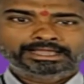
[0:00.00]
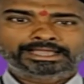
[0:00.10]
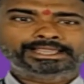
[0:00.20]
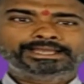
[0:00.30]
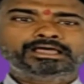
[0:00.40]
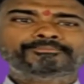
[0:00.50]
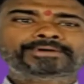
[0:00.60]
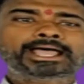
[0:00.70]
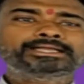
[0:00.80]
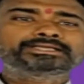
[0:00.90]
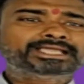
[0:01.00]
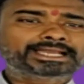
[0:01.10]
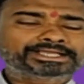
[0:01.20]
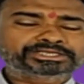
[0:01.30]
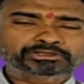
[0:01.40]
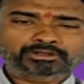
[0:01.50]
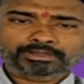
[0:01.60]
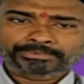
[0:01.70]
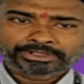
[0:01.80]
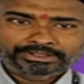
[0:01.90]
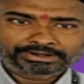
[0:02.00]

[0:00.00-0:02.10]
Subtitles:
Again, a file is the collection of